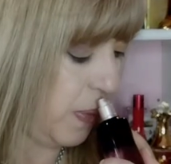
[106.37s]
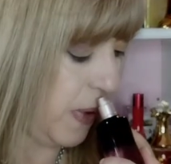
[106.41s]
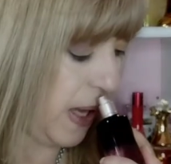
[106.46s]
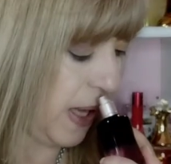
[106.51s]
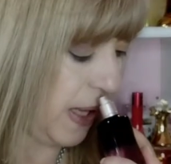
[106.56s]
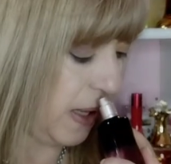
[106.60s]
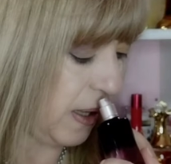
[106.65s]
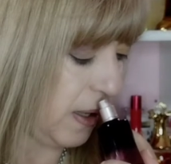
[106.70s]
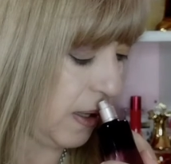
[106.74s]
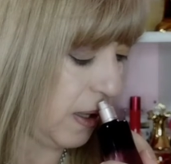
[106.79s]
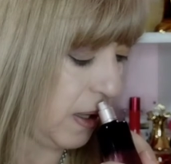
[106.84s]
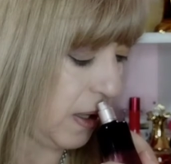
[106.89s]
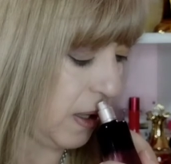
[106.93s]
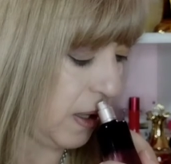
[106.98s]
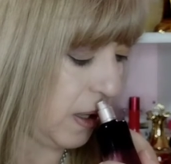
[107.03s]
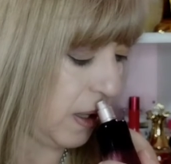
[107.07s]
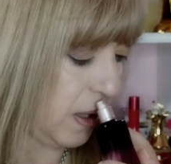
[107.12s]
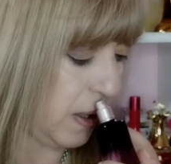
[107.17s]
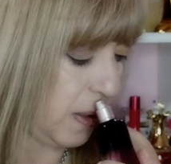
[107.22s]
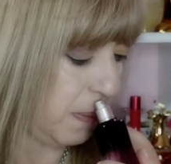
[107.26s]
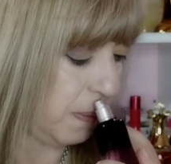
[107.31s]

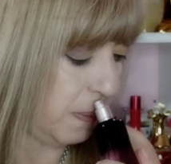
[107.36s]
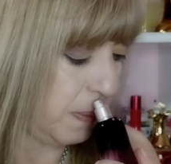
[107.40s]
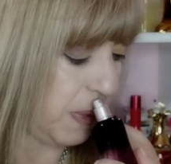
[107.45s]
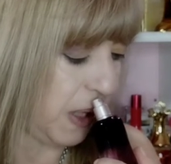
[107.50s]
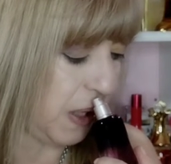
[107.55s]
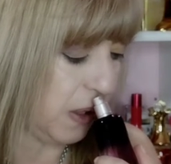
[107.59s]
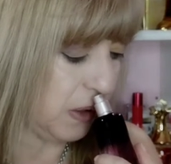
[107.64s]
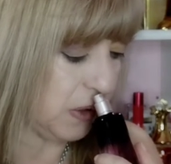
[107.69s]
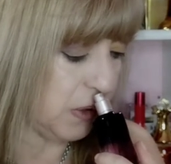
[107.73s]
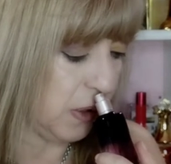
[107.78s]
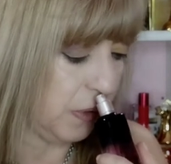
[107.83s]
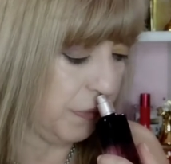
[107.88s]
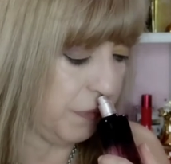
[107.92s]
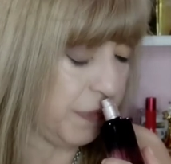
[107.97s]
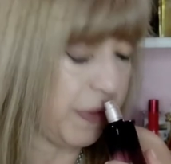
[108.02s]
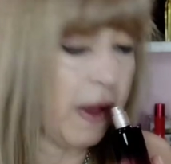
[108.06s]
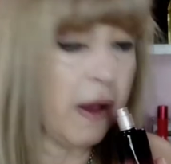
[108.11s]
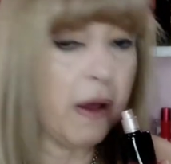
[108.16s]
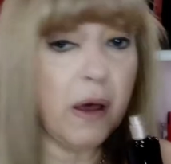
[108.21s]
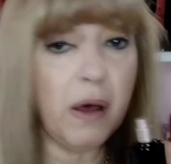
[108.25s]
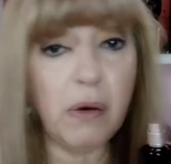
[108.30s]
but because
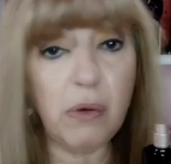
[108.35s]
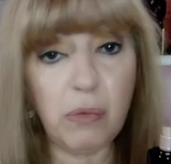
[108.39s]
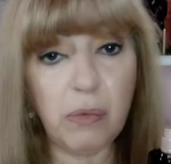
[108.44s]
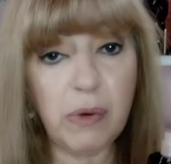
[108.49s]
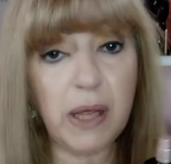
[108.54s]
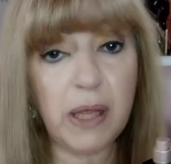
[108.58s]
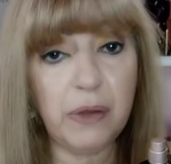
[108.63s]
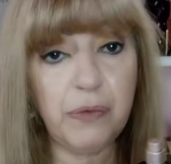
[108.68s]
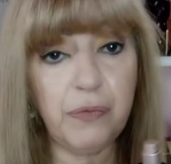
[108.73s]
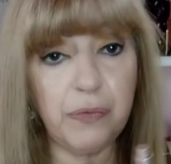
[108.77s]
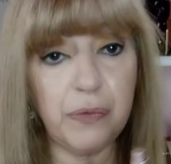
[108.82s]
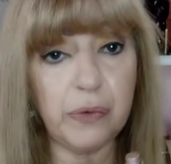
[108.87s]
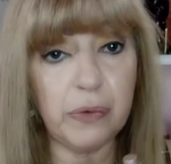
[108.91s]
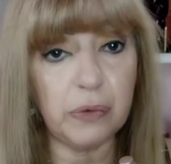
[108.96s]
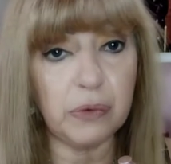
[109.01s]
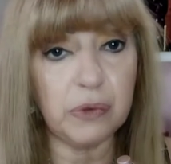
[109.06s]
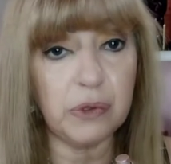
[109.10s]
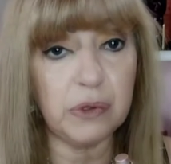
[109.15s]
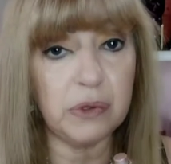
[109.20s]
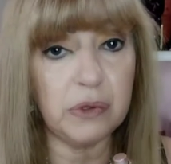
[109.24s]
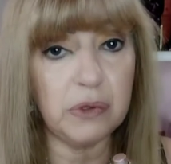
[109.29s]
of the red
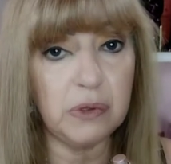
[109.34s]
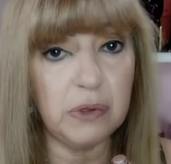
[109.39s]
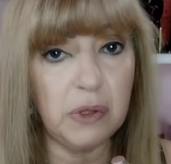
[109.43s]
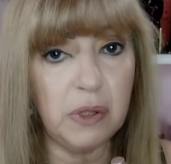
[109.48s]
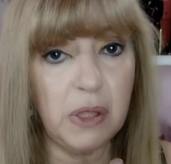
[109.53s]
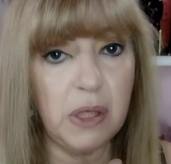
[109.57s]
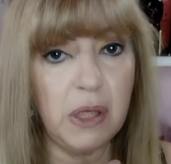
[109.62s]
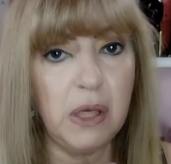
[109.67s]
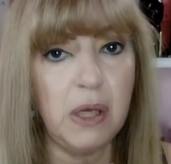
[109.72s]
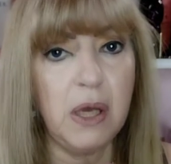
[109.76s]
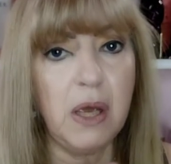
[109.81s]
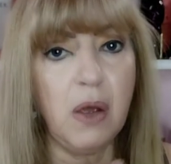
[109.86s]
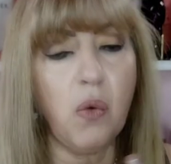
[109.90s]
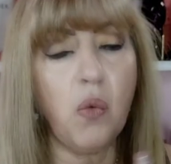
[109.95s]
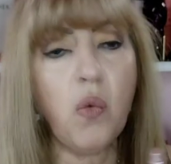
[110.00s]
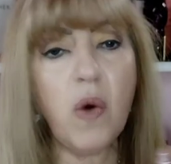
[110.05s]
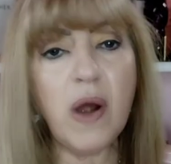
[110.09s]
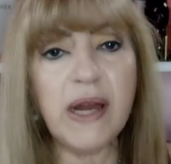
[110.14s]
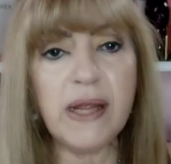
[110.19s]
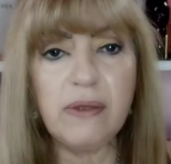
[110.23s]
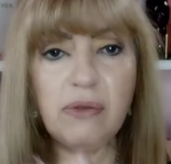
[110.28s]
fruits,
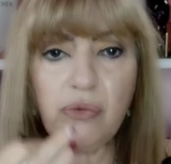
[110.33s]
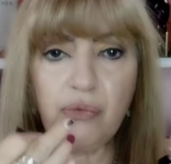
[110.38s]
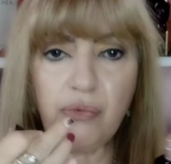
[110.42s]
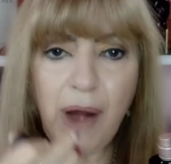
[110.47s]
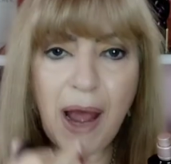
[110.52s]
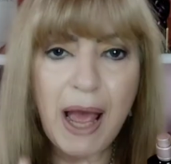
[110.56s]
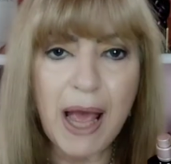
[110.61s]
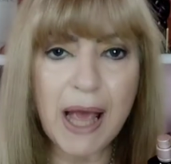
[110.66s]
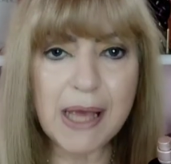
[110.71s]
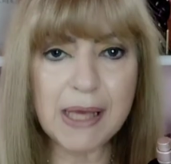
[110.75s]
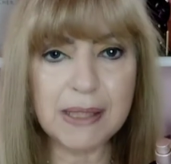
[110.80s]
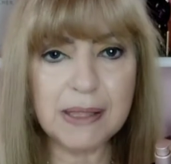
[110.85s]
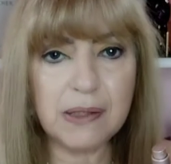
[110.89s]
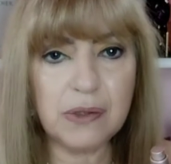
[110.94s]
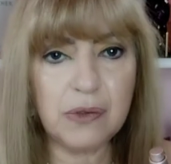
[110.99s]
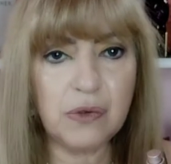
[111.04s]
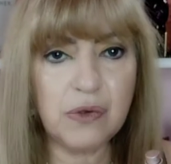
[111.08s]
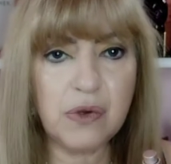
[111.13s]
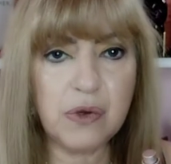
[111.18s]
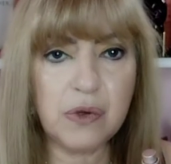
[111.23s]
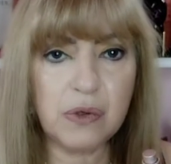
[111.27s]
when it
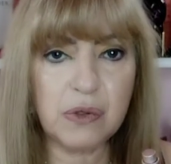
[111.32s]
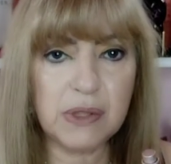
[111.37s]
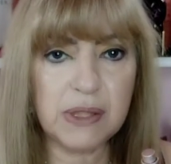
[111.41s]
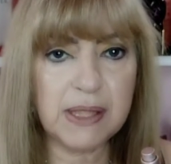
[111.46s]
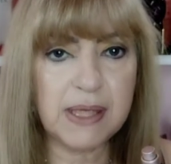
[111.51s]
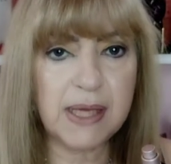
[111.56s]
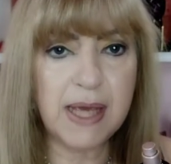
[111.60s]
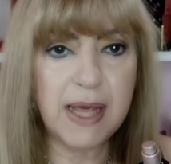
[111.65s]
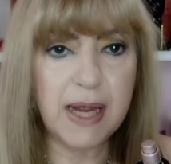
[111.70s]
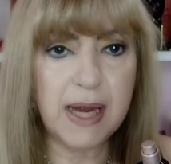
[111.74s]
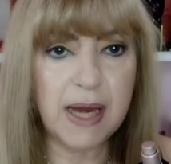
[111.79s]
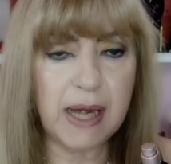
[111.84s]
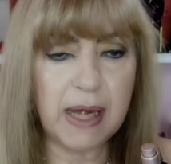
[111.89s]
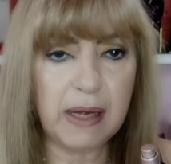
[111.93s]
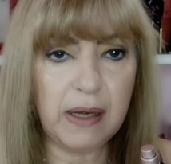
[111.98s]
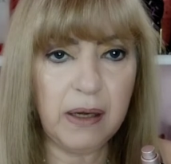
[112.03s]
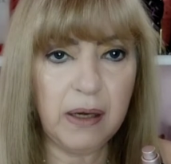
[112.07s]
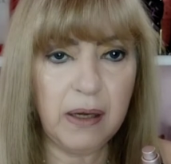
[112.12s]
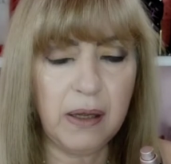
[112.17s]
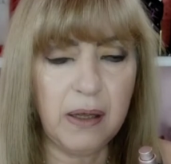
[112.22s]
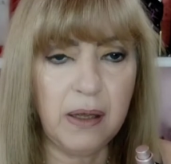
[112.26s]
dries on your
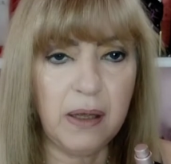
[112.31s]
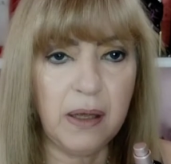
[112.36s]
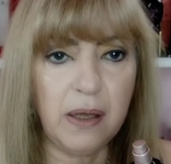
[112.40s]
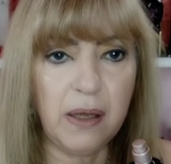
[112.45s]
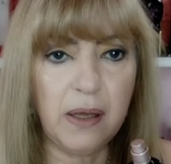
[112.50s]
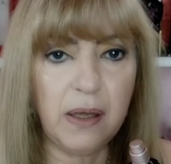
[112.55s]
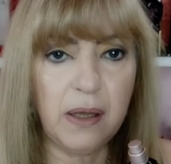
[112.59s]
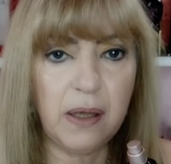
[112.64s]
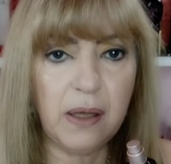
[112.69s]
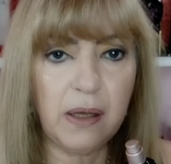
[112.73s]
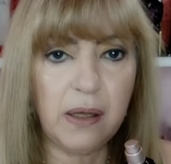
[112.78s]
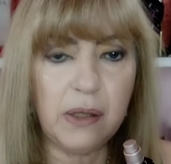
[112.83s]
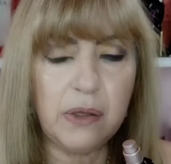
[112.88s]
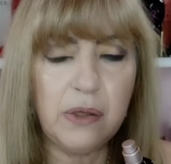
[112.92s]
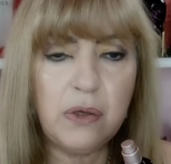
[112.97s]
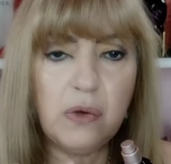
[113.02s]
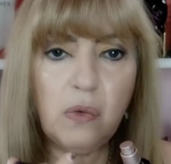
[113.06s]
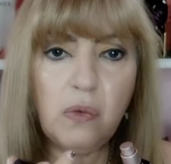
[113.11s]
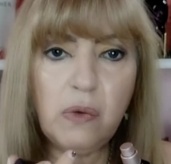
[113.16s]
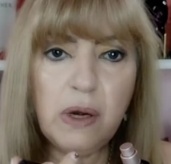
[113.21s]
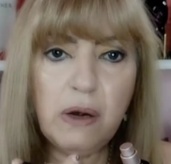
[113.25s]
skin,
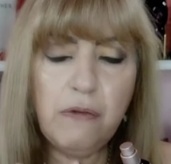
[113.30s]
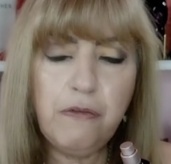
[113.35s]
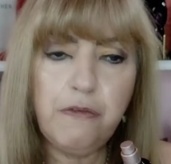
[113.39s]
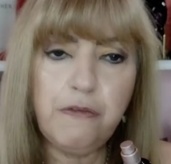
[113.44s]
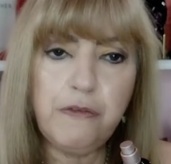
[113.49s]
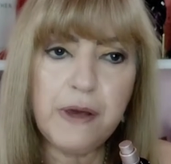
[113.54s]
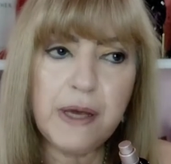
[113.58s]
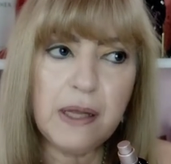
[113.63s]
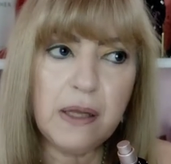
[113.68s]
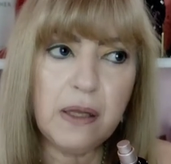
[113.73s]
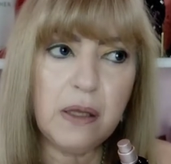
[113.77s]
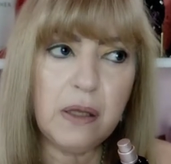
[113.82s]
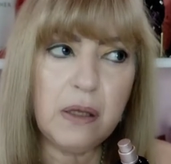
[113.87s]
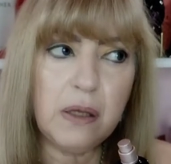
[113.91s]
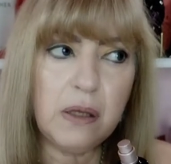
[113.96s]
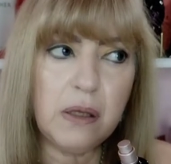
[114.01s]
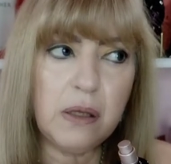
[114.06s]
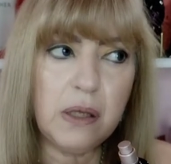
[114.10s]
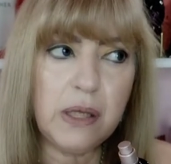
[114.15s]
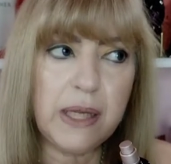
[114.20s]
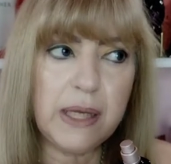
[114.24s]
you will
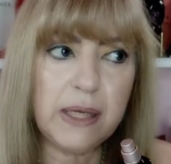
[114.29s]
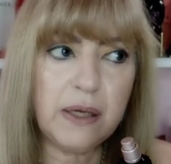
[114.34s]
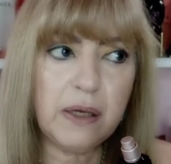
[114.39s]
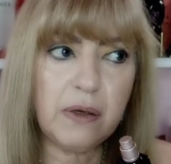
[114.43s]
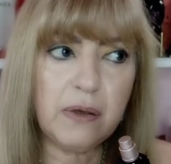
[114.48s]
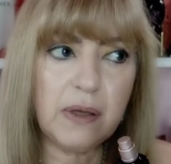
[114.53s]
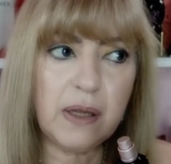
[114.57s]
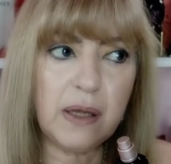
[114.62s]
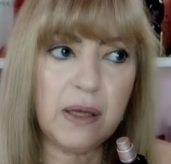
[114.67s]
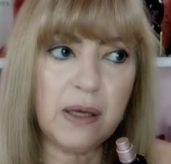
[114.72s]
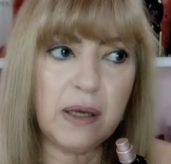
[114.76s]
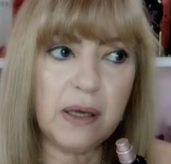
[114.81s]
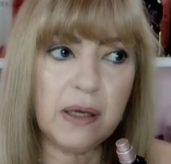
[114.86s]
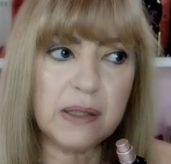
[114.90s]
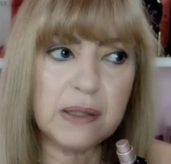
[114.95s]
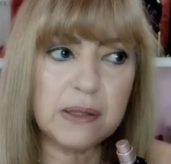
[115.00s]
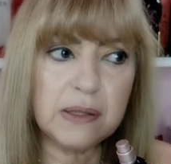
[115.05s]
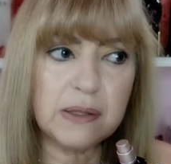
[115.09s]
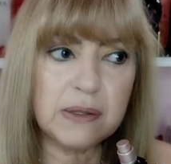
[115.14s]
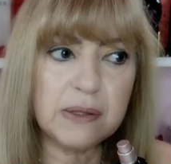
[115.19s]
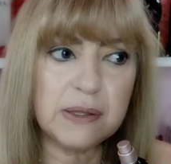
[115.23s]
feel it
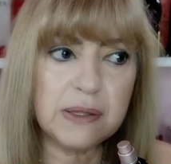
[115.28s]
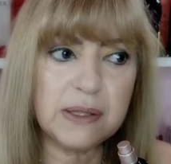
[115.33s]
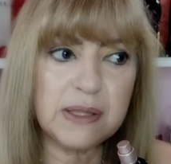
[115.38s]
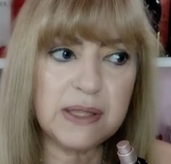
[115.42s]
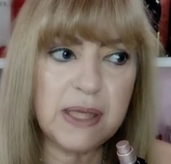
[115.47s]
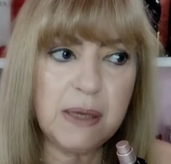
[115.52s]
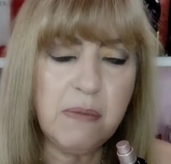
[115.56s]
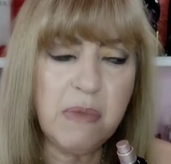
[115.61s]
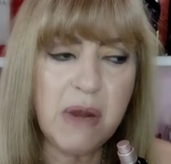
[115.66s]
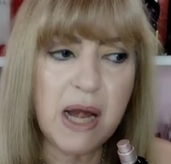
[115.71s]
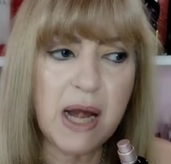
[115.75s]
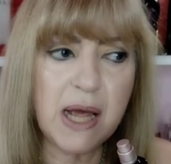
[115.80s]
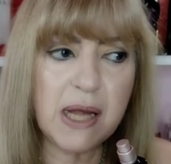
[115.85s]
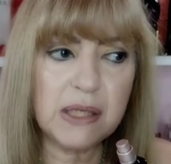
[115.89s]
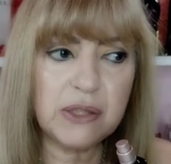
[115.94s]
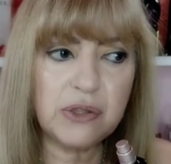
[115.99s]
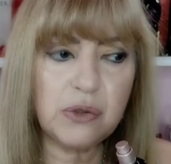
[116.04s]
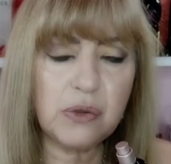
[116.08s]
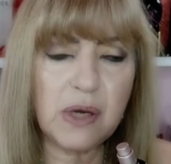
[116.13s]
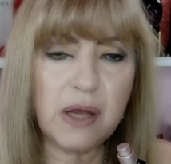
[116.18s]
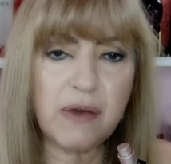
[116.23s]

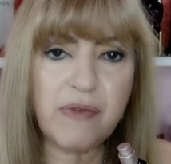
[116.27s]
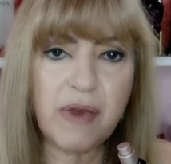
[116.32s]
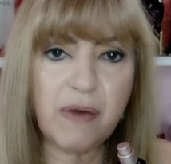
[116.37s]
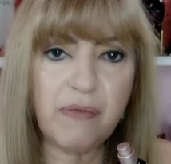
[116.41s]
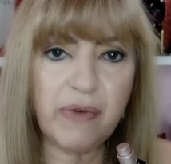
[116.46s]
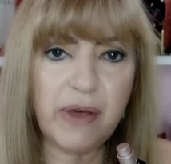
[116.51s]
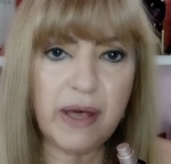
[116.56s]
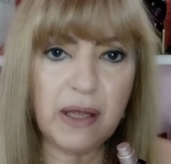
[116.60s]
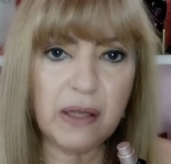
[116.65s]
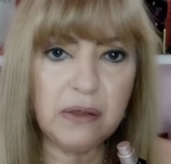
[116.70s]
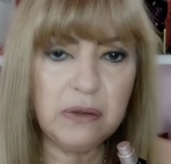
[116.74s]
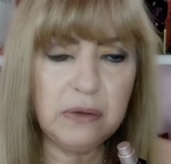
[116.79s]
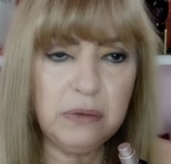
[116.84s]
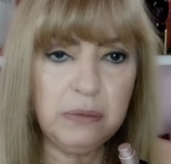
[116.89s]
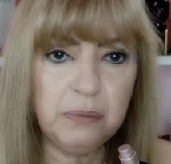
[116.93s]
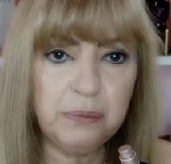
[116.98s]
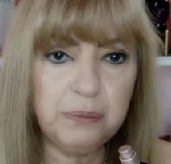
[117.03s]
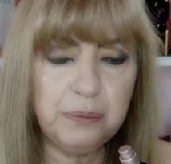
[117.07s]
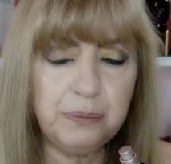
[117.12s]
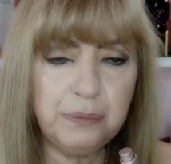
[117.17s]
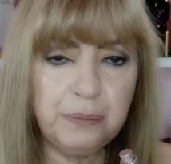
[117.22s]
similar to La Vie Belle,